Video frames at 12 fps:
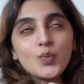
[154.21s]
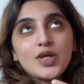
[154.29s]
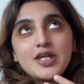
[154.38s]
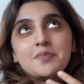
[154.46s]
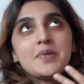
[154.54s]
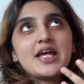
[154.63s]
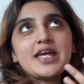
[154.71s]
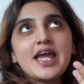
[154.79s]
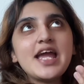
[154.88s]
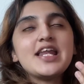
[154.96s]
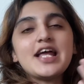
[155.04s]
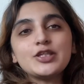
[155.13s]
In my
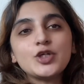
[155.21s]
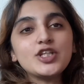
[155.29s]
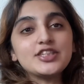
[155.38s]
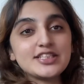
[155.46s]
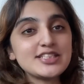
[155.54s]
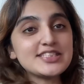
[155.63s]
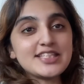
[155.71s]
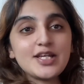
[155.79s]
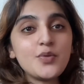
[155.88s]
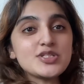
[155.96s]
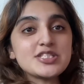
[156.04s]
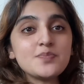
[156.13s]
head, I thought this
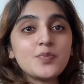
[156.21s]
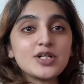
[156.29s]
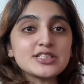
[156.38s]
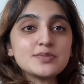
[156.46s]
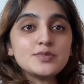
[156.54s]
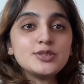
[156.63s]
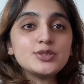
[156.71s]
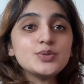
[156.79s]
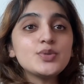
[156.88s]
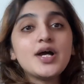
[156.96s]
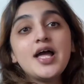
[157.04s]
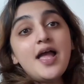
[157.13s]
thing was impossible
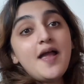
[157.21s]
too.